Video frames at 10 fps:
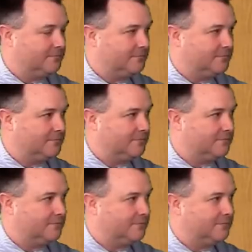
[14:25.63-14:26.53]

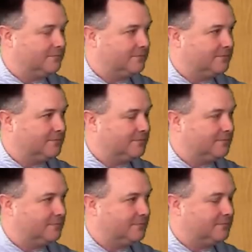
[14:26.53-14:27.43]

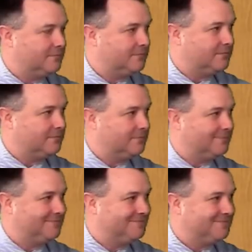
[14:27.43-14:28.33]

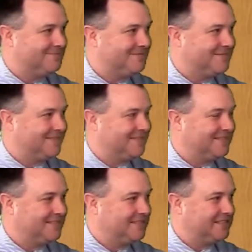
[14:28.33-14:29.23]

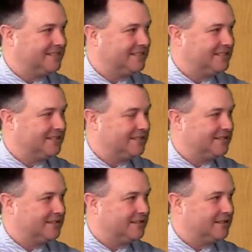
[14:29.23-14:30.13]

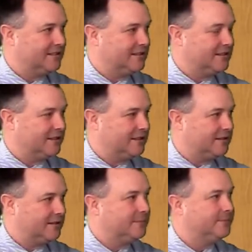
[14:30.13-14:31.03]
[no speech]